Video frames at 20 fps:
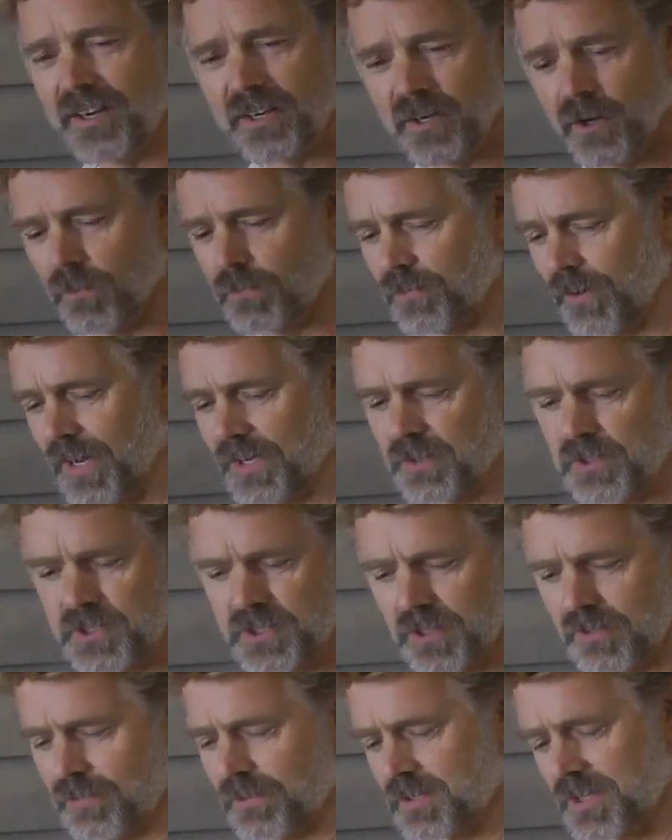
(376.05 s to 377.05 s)
Go find
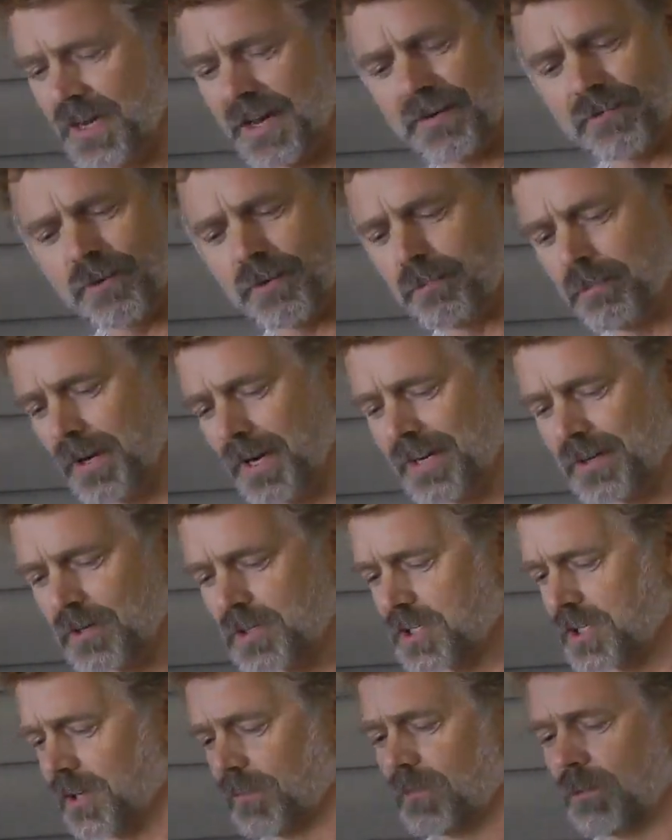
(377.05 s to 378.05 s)
yourself a tavern, buy
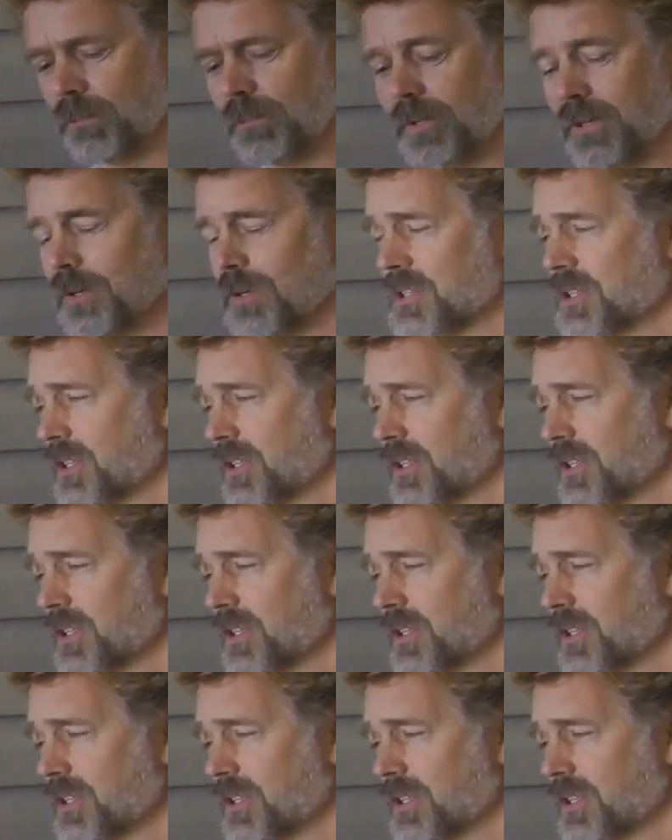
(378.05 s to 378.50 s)
yourself a beer,